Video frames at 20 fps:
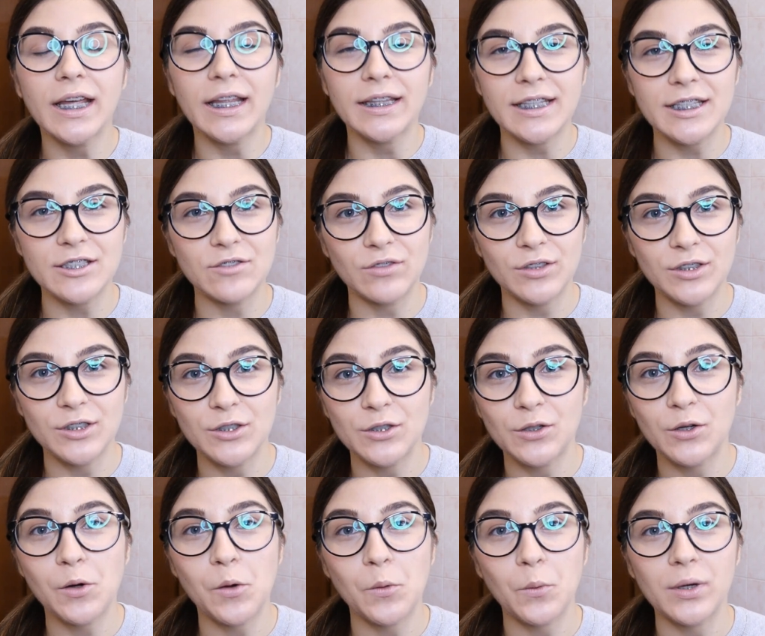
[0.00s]
this
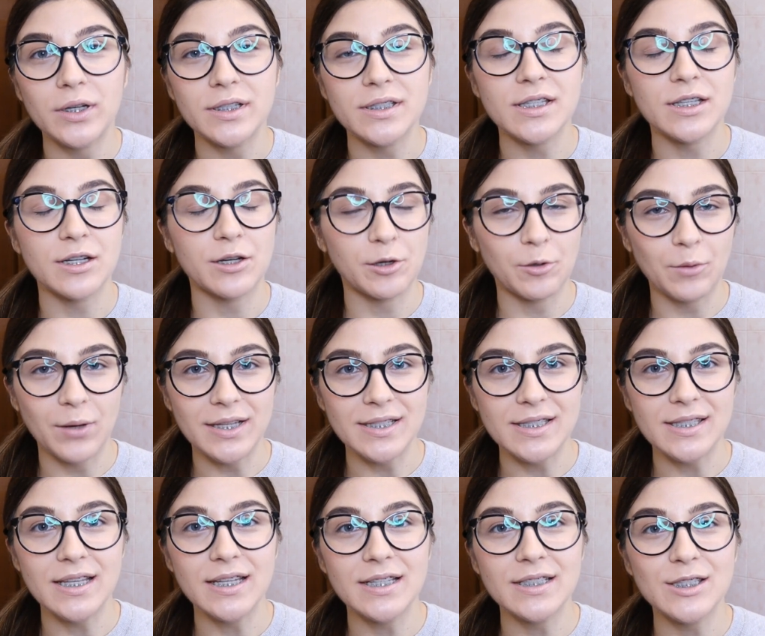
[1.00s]
video was
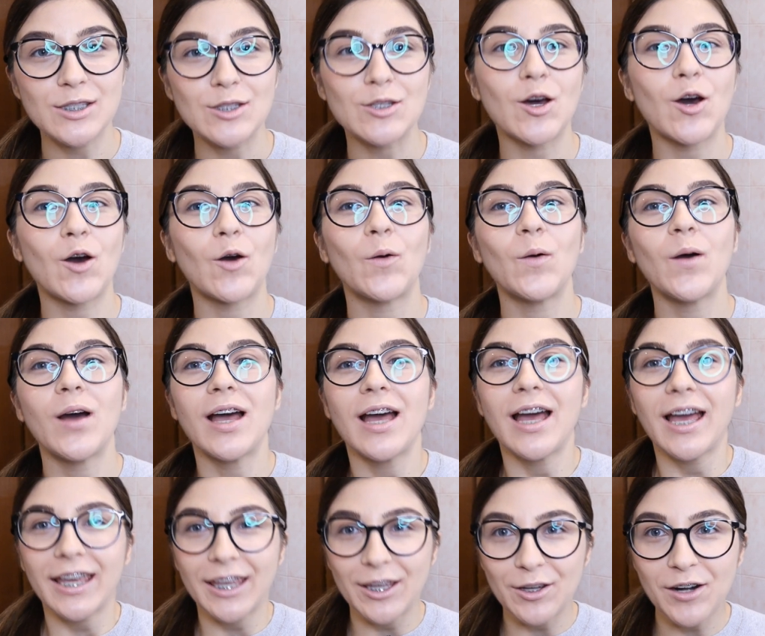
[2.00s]
requested, so
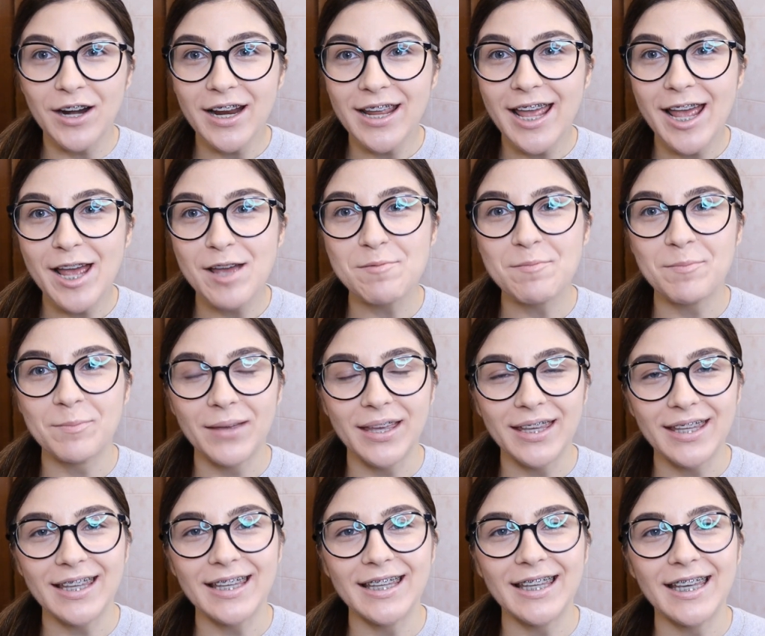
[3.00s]
here I am
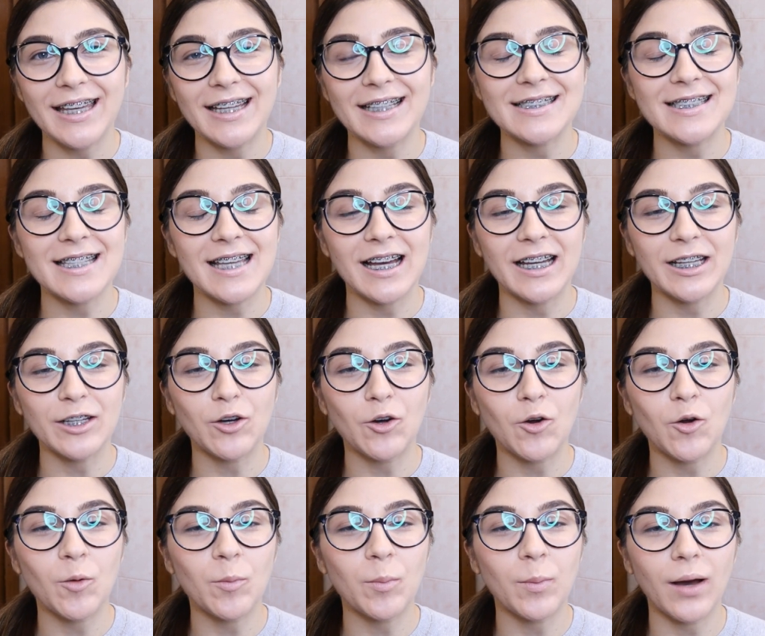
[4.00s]
making it. I
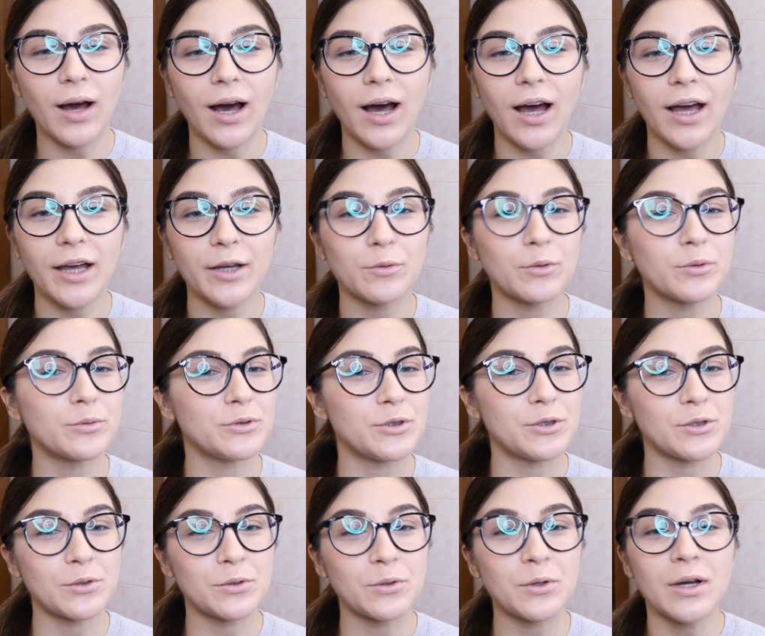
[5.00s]
hope I will
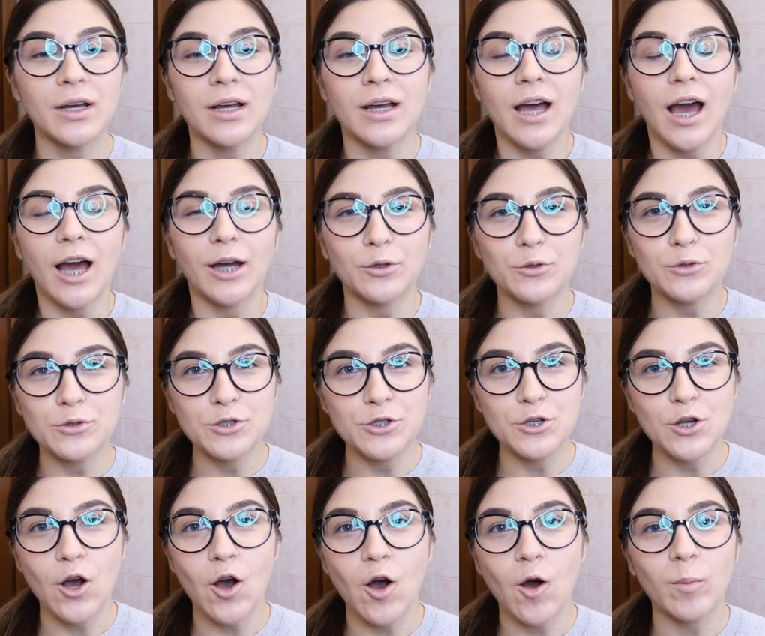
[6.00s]
do a good
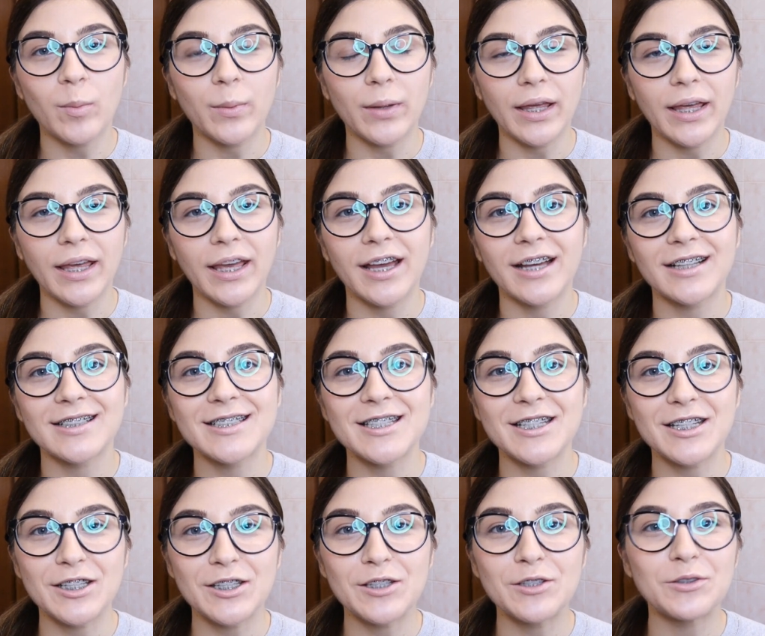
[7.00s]
job and
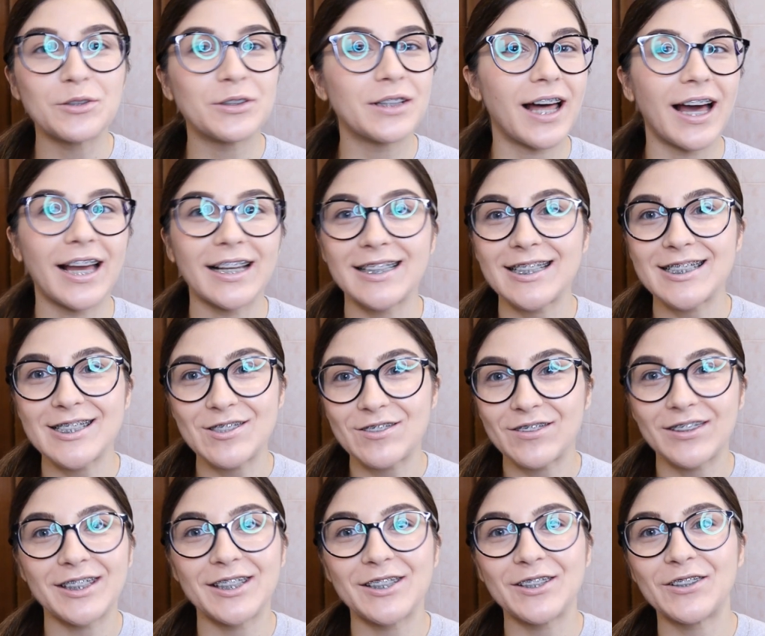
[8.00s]
you like this
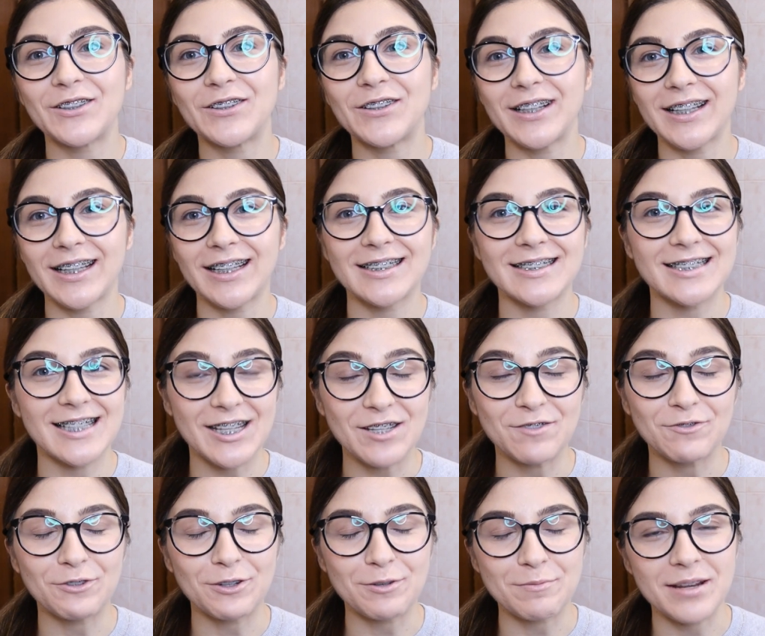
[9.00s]
video and the
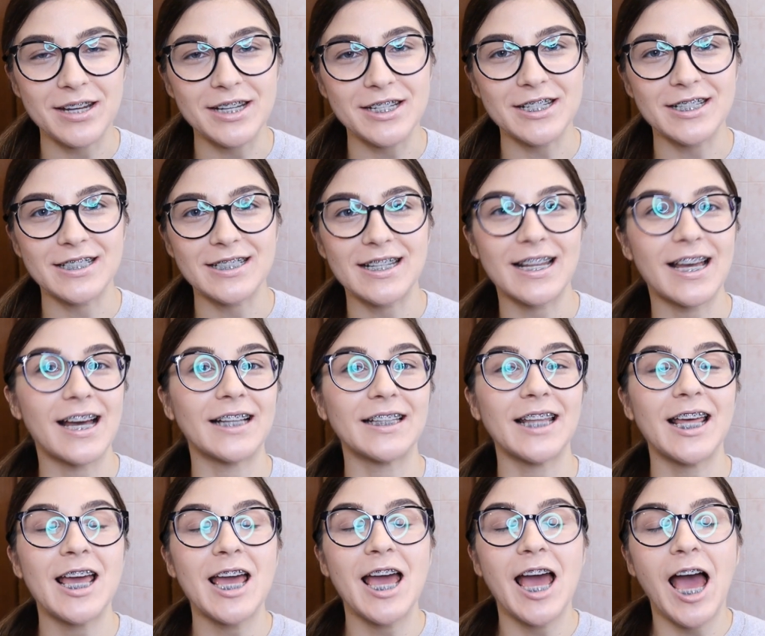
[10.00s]
information that
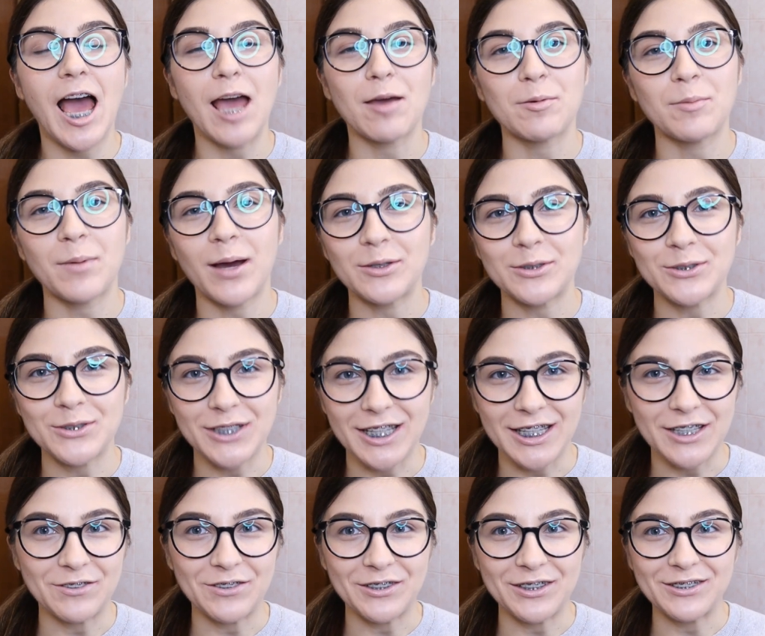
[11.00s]
I'm about to
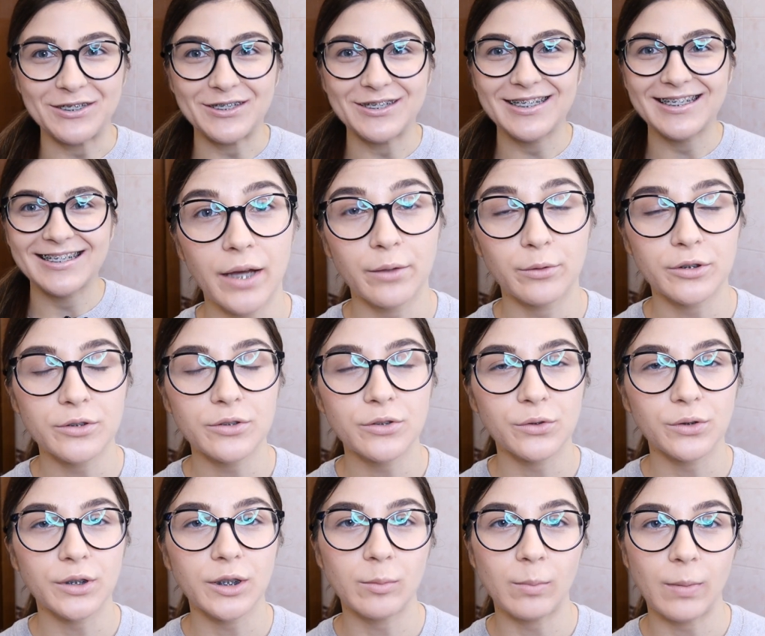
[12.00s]
give you. I want to
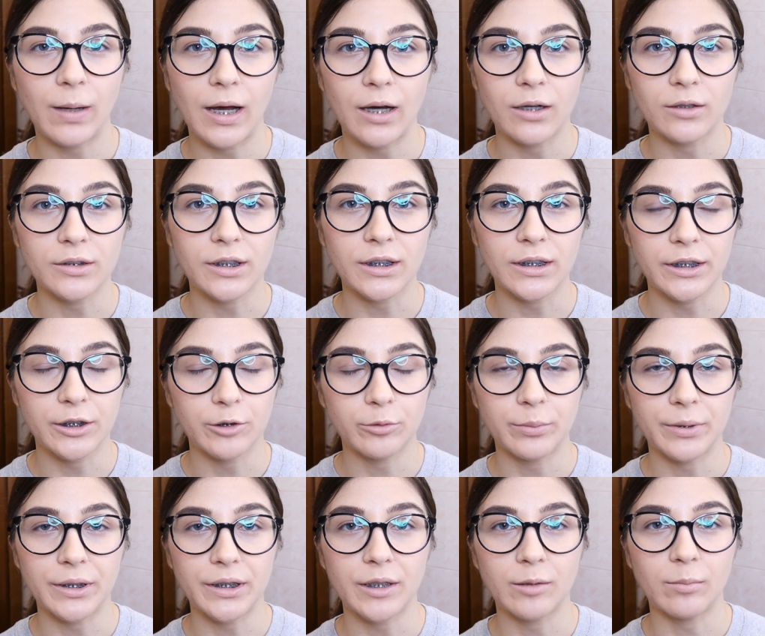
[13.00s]
talk about a little
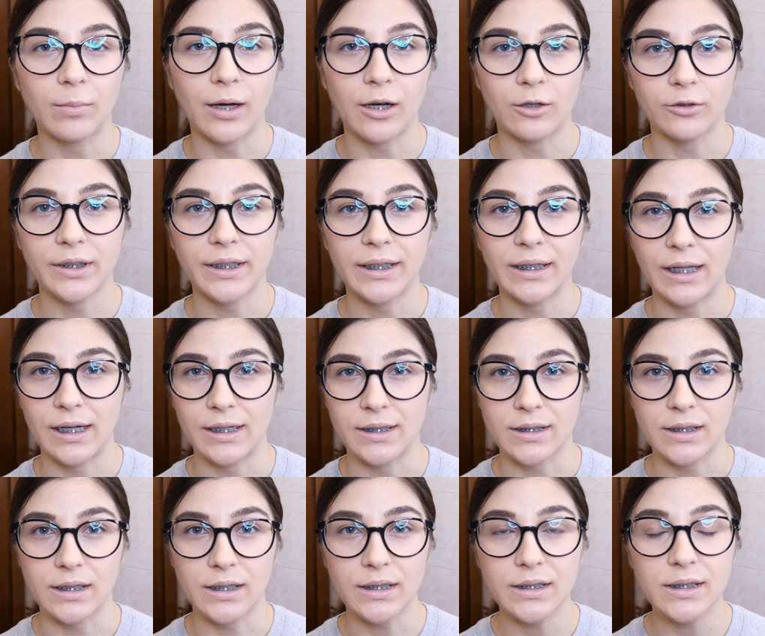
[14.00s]
bit about
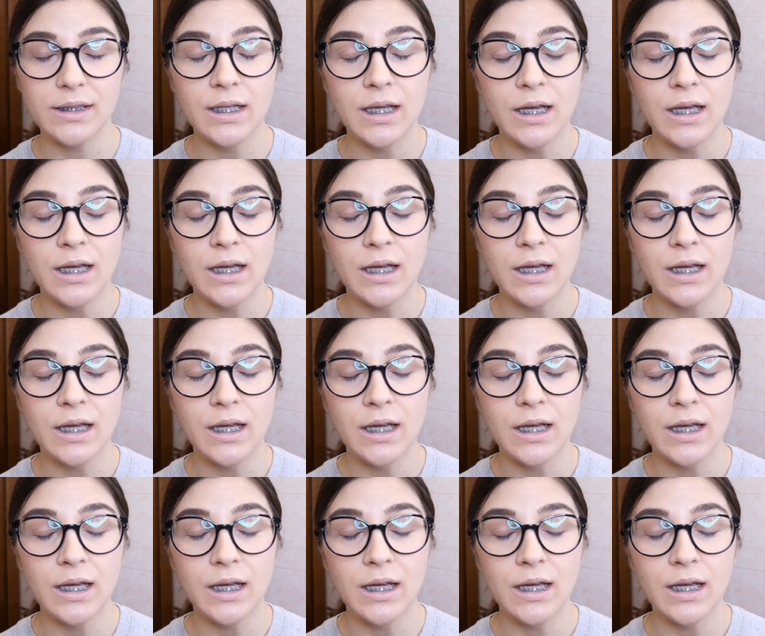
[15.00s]
elastics.